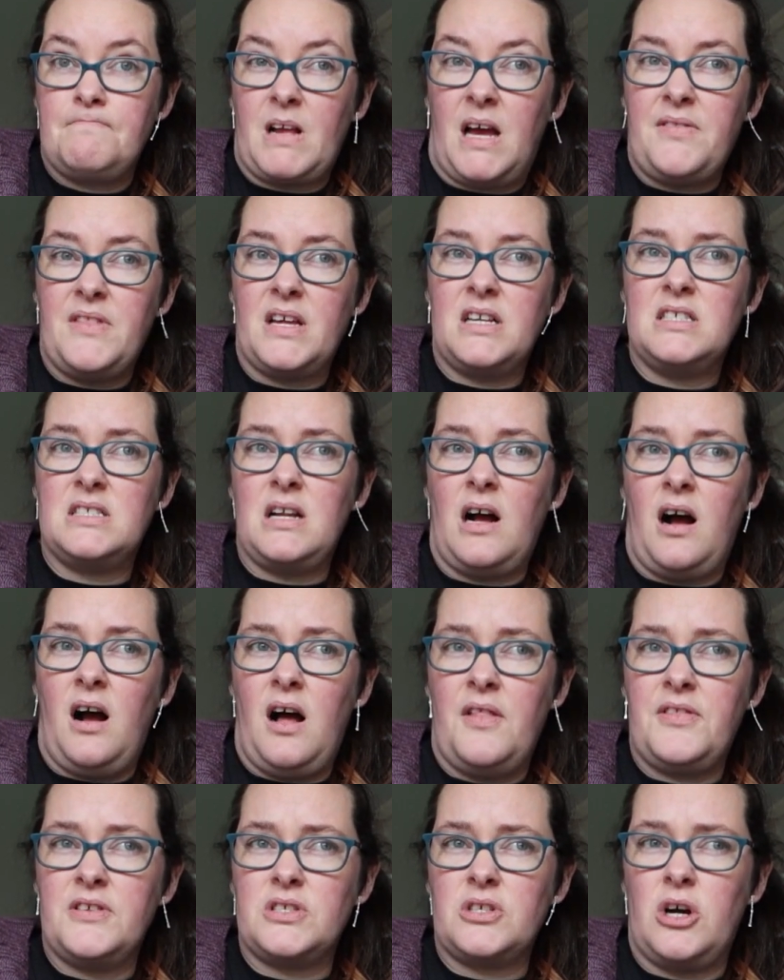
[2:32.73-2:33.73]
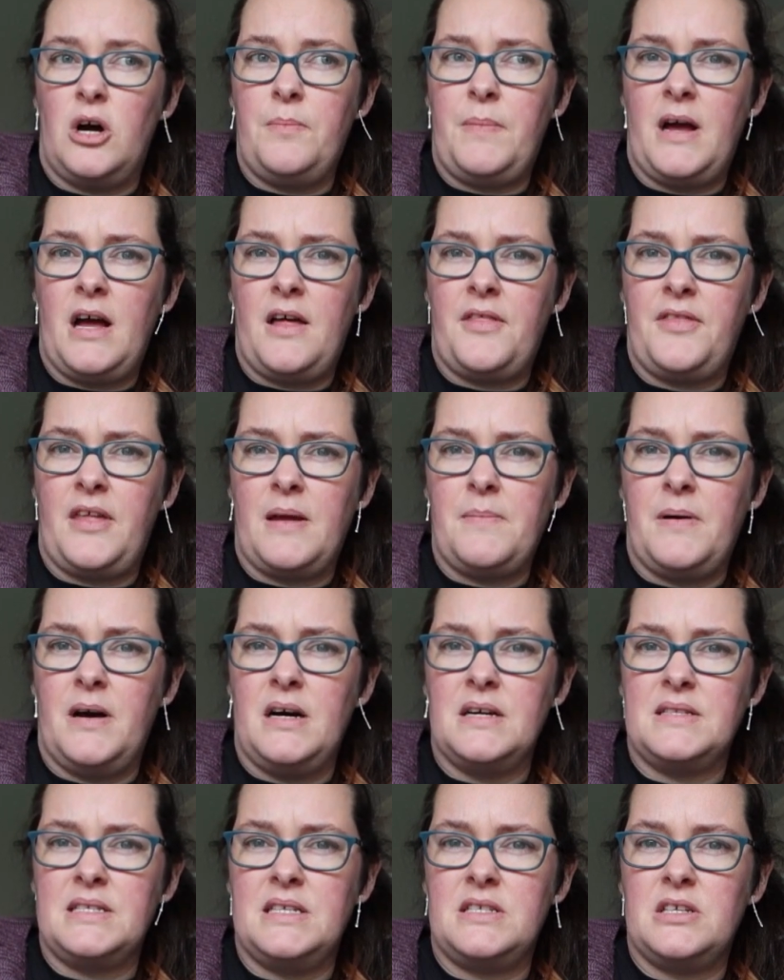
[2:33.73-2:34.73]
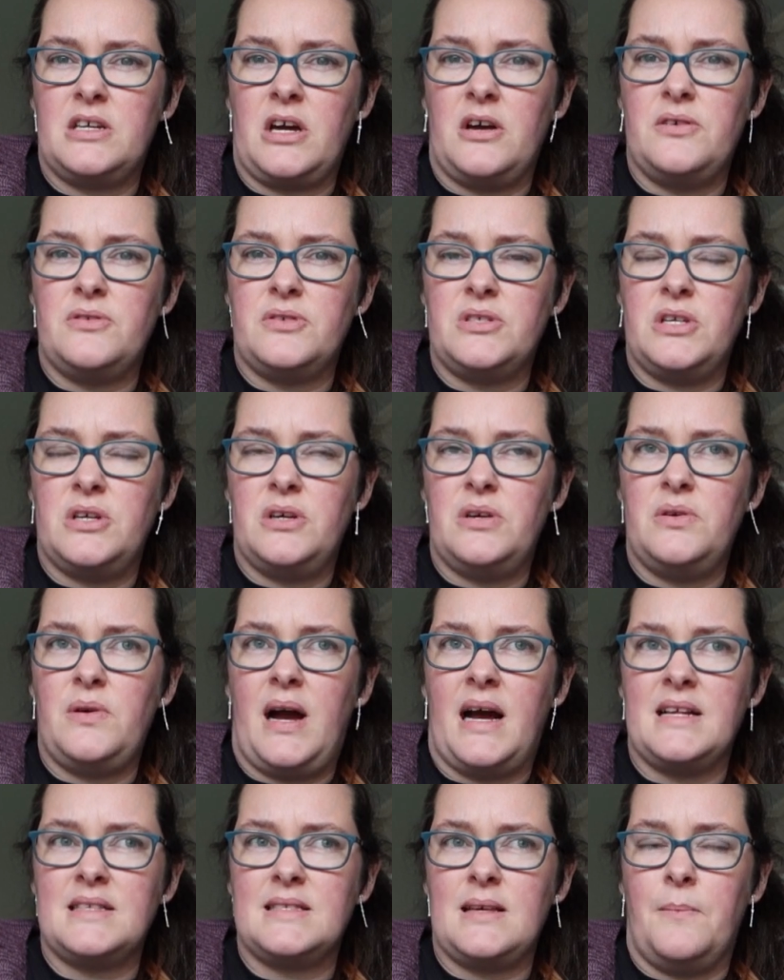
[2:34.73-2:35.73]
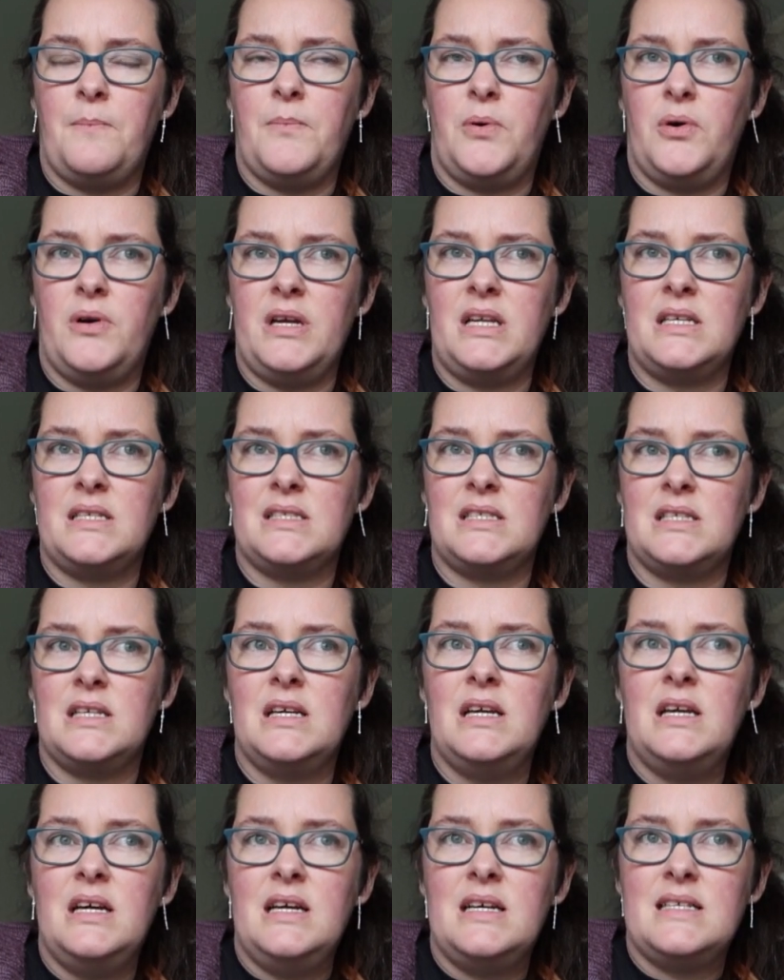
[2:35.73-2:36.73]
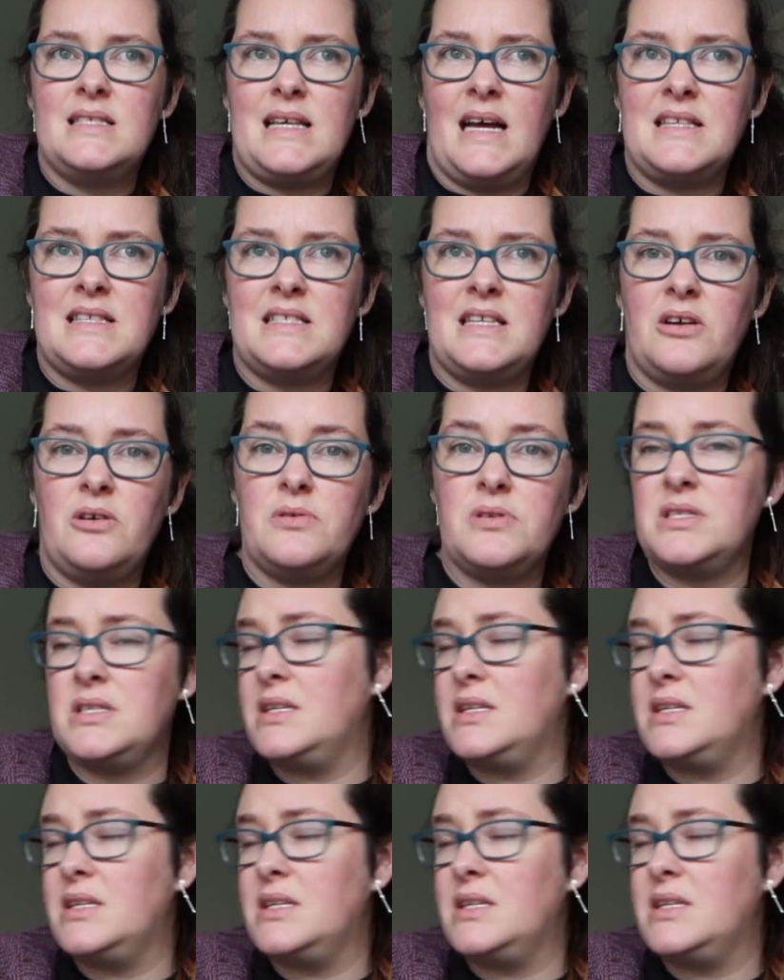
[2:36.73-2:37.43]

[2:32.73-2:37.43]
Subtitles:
I think Arthur's got a birthday party to go to at some point, Saturday or